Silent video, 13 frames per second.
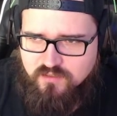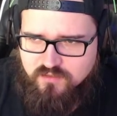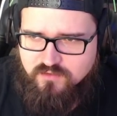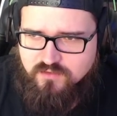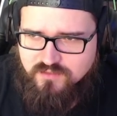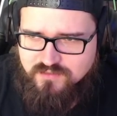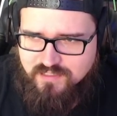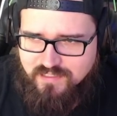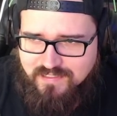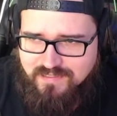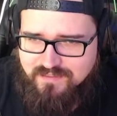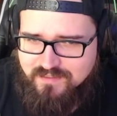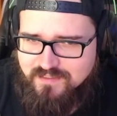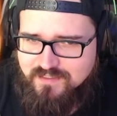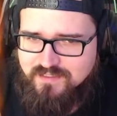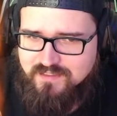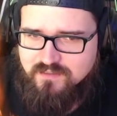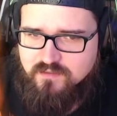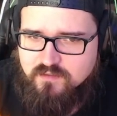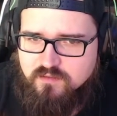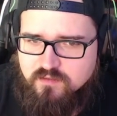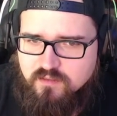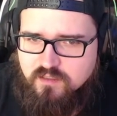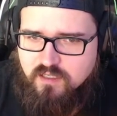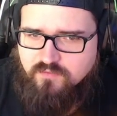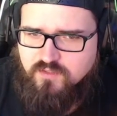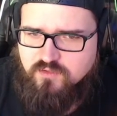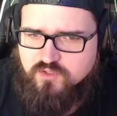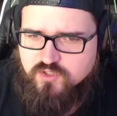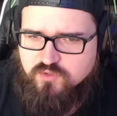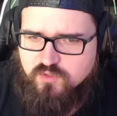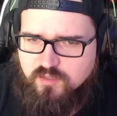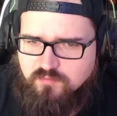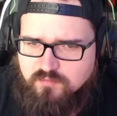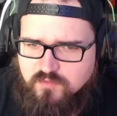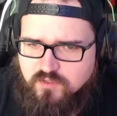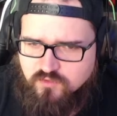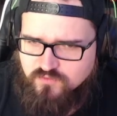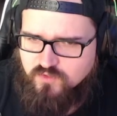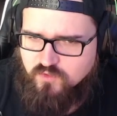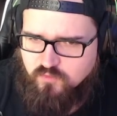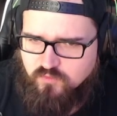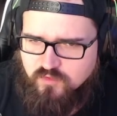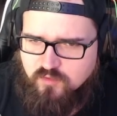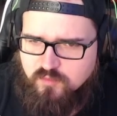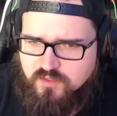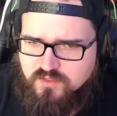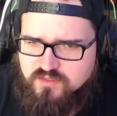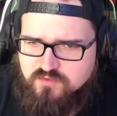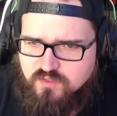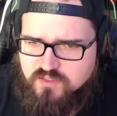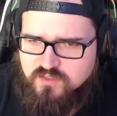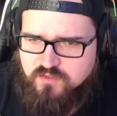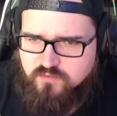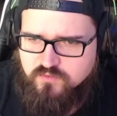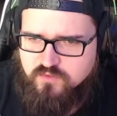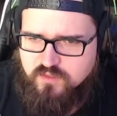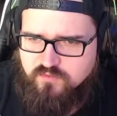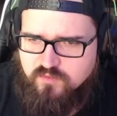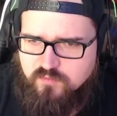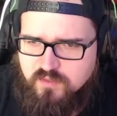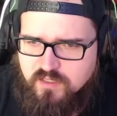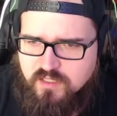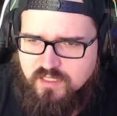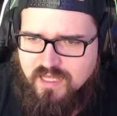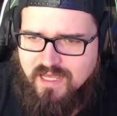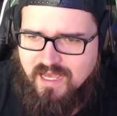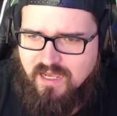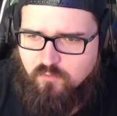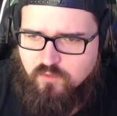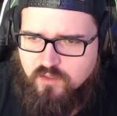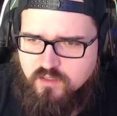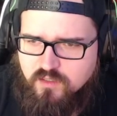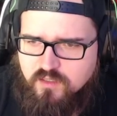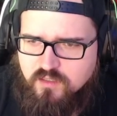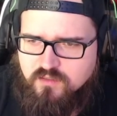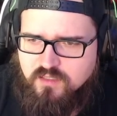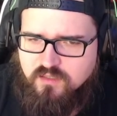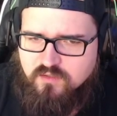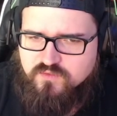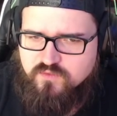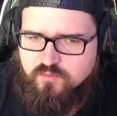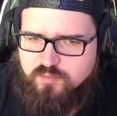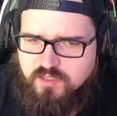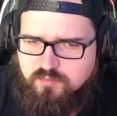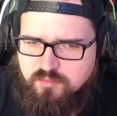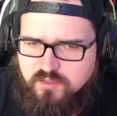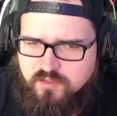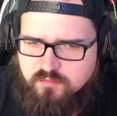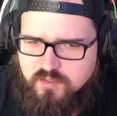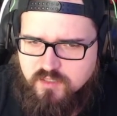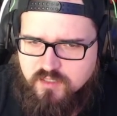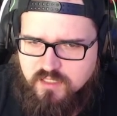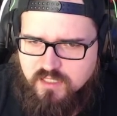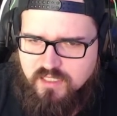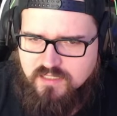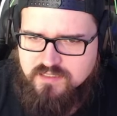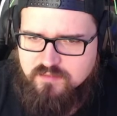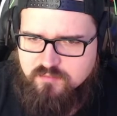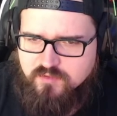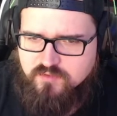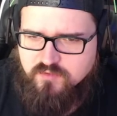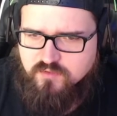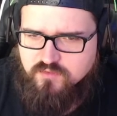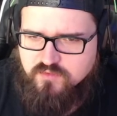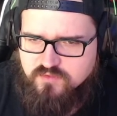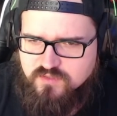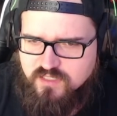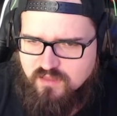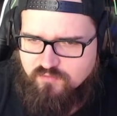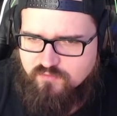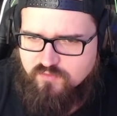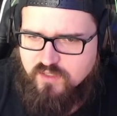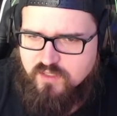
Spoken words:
Understand? After you assure him you do, Narbo instructs you to give him an hour, then looks for people at the market and simply introduce yourself.